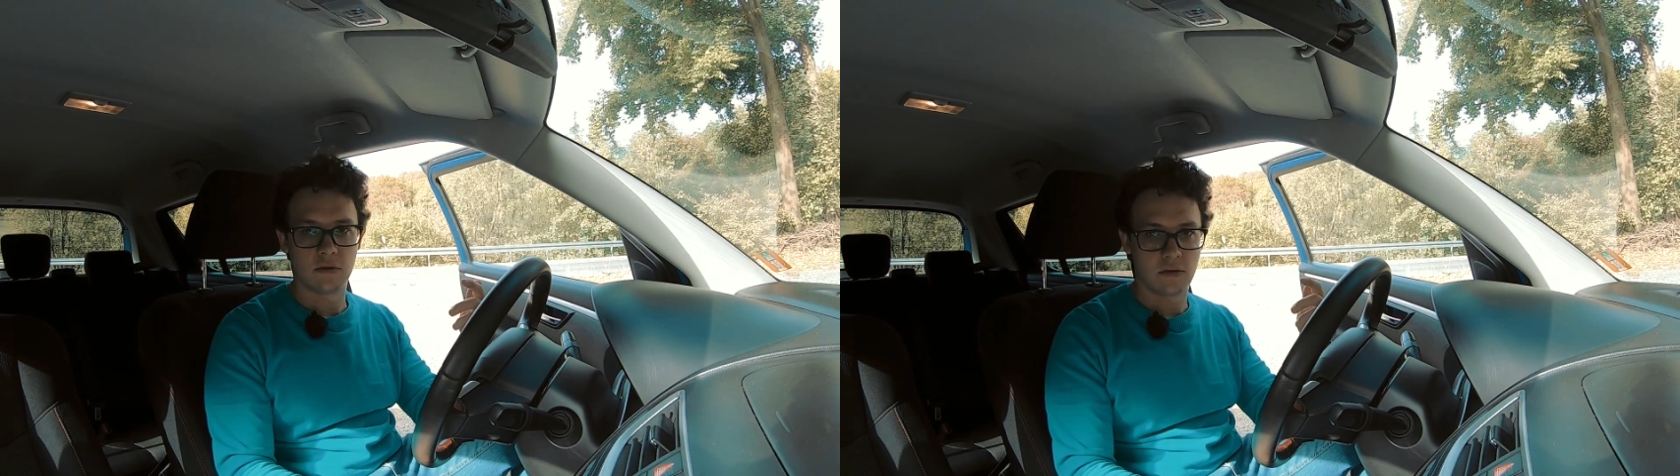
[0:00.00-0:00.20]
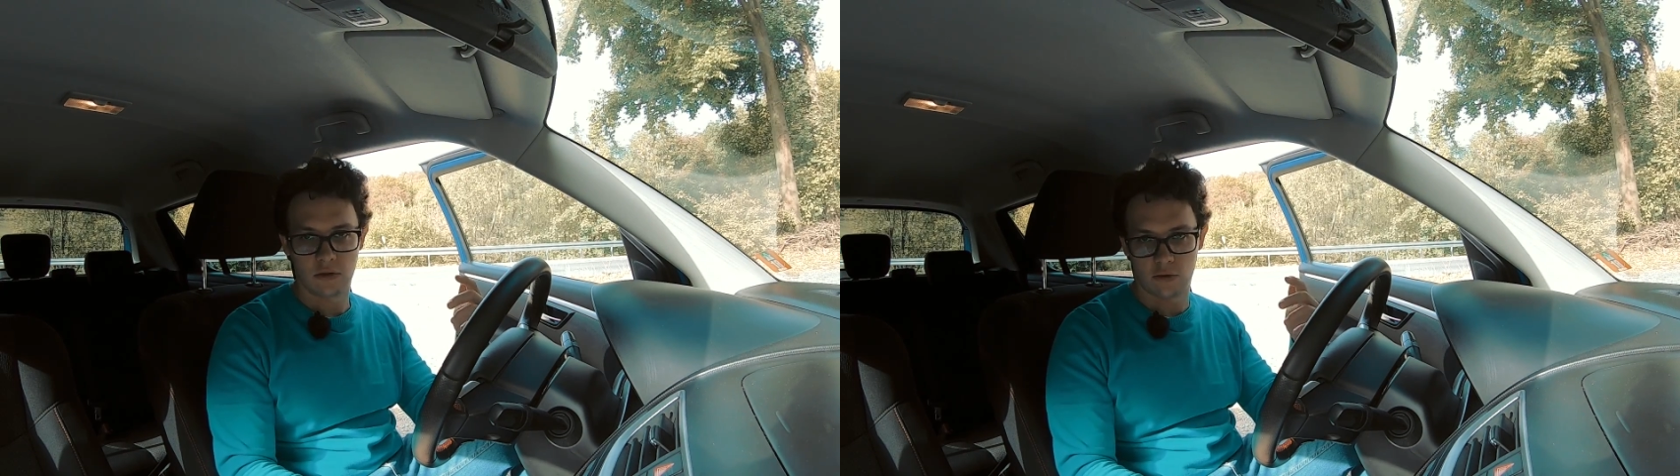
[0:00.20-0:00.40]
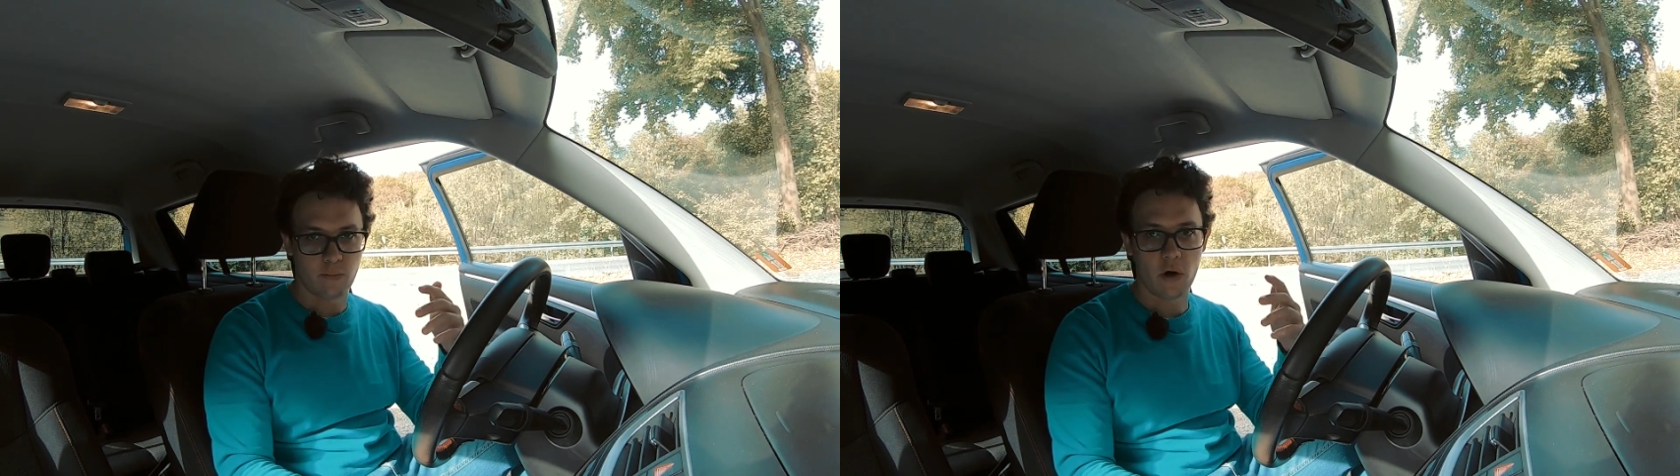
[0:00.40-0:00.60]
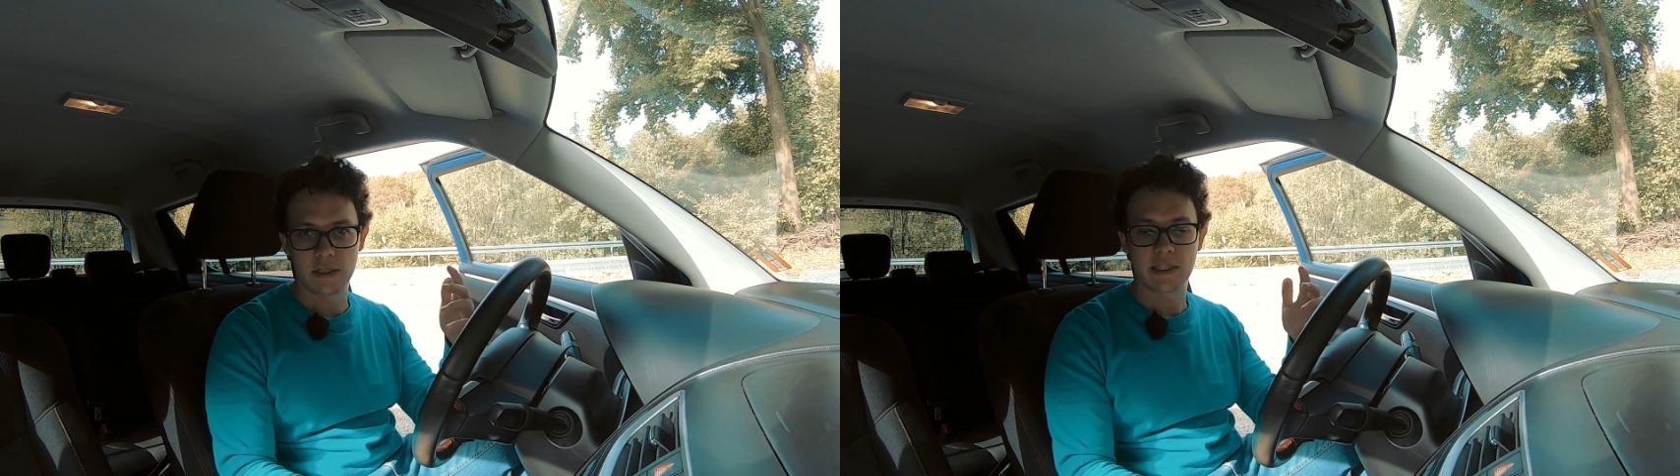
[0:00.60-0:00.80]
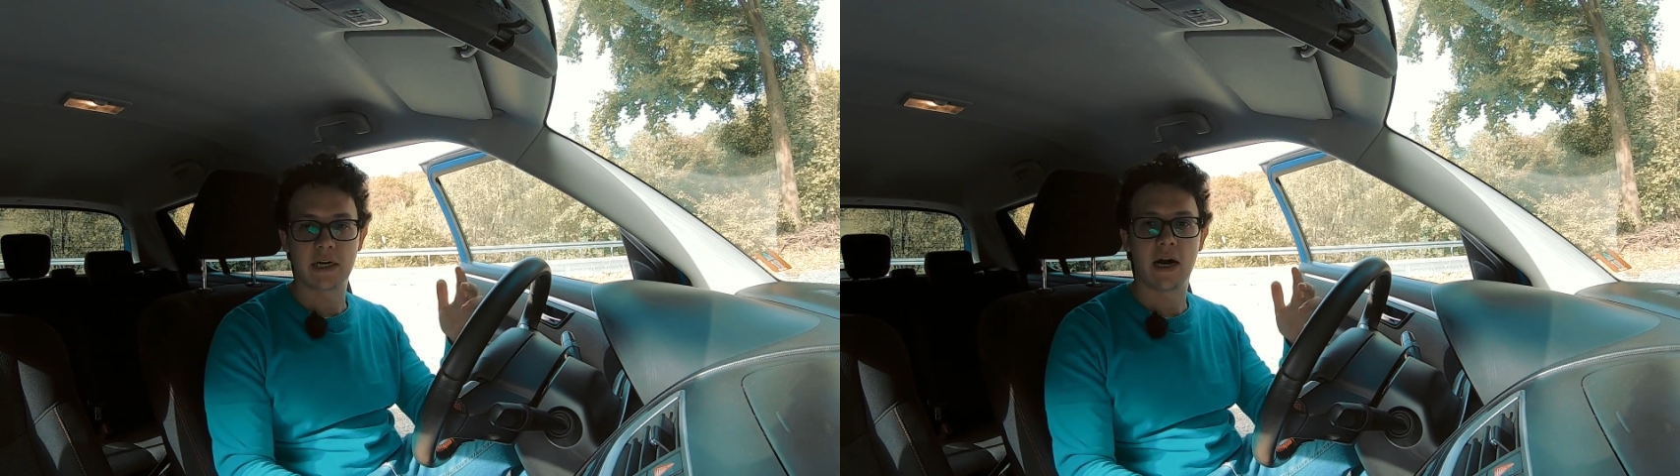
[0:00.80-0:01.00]

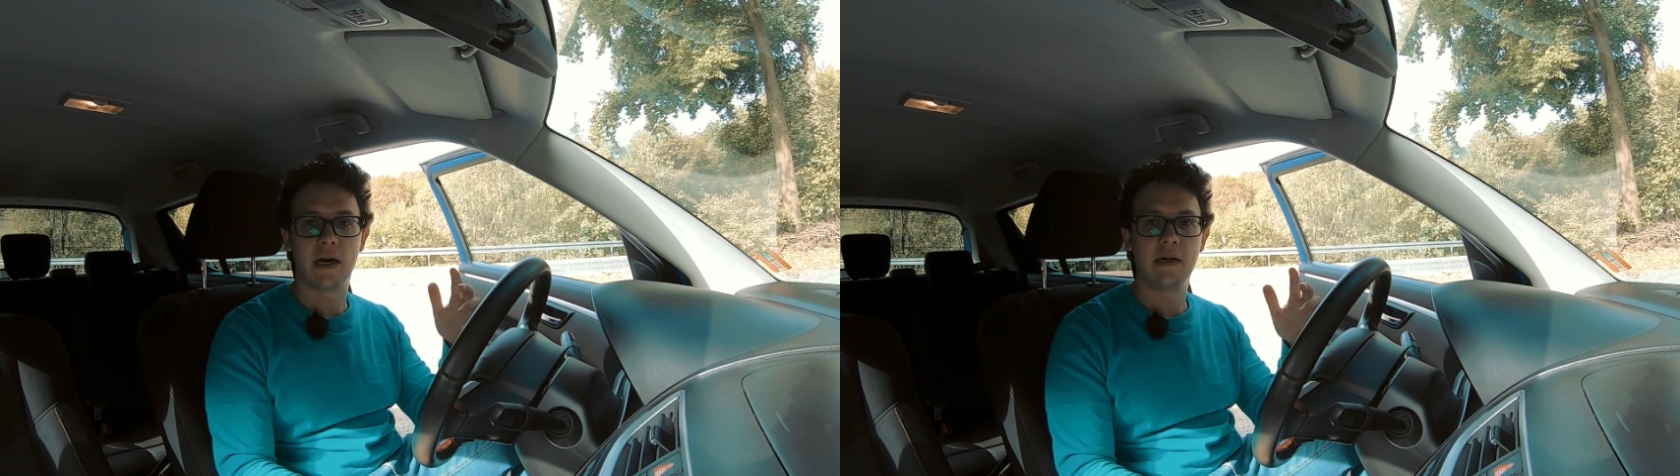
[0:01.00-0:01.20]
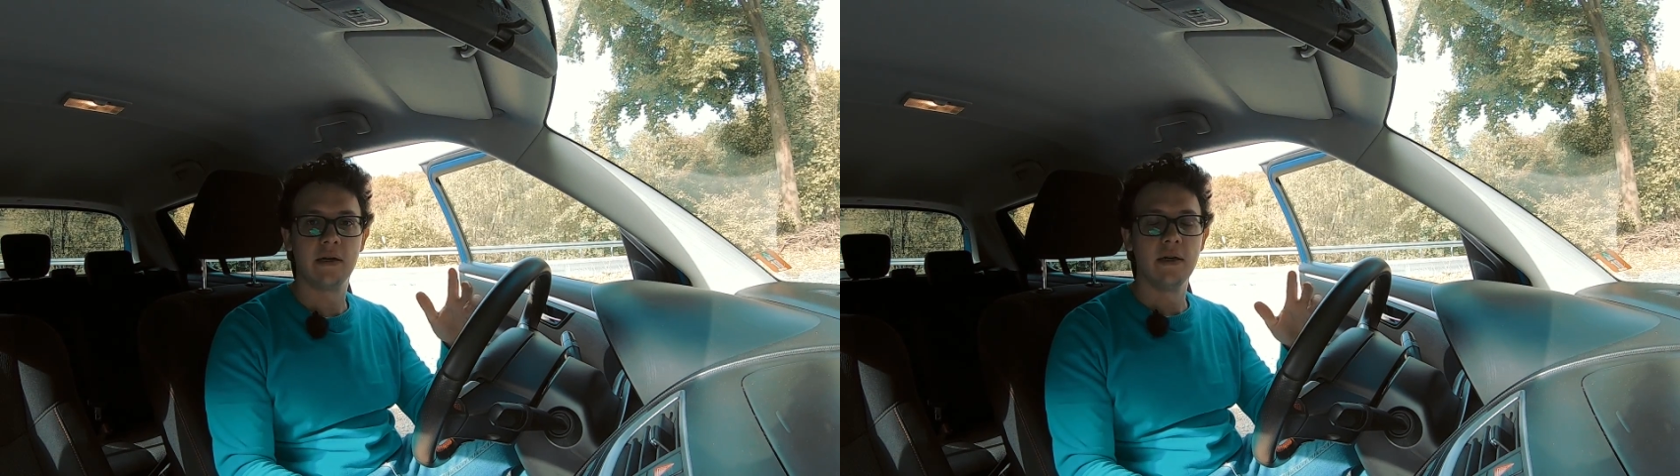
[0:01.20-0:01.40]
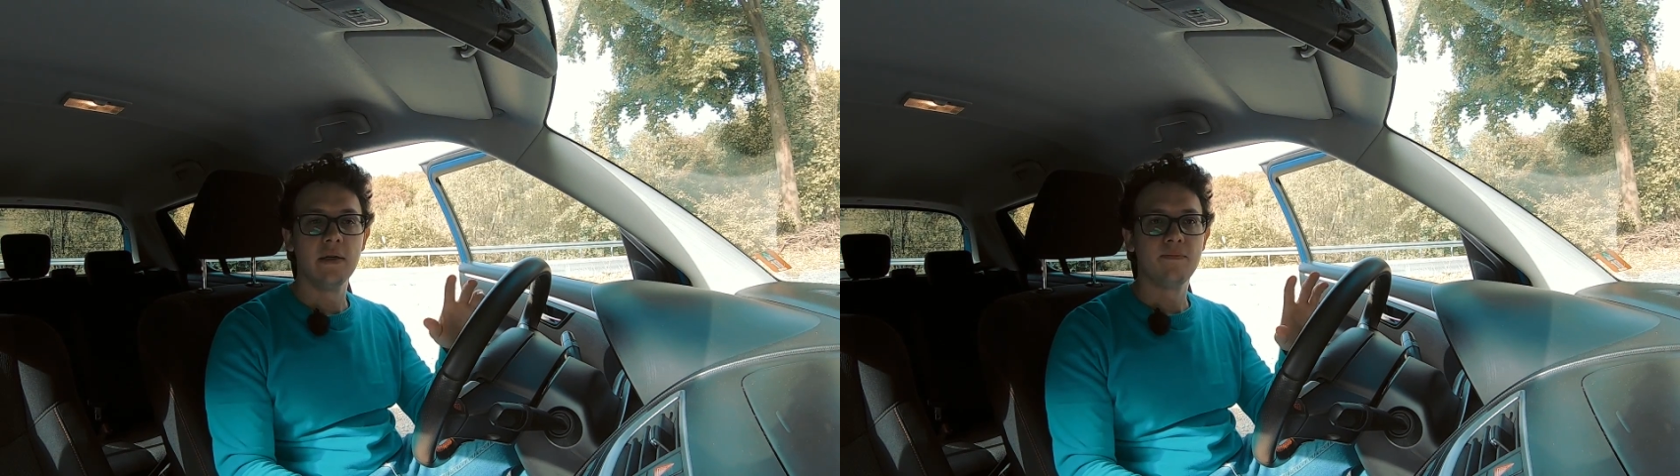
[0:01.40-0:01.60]
sports car,